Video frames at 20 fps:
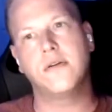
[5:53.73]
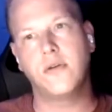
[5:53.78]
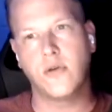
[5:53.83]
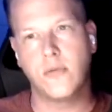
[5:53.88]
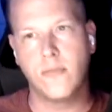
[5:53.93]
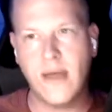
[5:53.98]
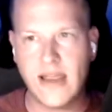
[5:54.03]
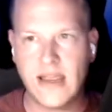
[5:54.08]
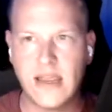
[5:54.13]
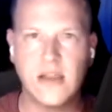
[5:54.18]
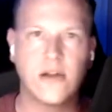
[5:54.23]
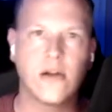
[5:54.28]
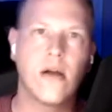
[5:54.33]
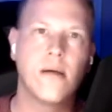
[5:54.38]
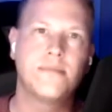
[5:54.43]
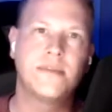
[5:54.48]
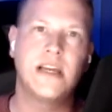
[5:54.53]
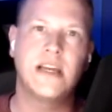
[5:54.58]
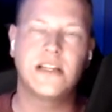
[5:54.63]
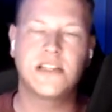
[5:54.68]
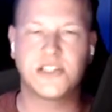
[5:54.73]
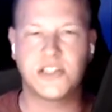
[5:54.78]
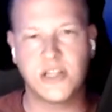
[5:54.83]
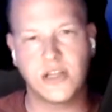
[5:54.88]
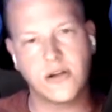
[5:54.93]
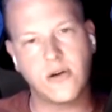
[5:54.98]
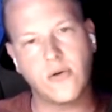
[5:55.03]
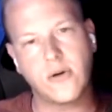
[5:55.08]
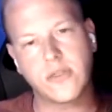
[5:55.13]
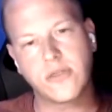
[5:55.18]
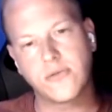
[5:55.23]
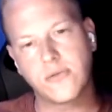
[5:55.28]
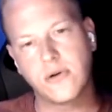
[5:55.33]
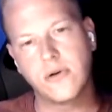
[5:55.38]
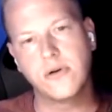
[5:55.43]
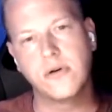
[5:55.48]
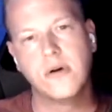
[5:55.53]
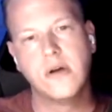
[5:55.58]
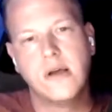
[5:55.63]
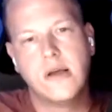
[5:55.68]
you were making your updates and then going
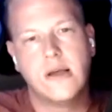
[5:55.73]
through.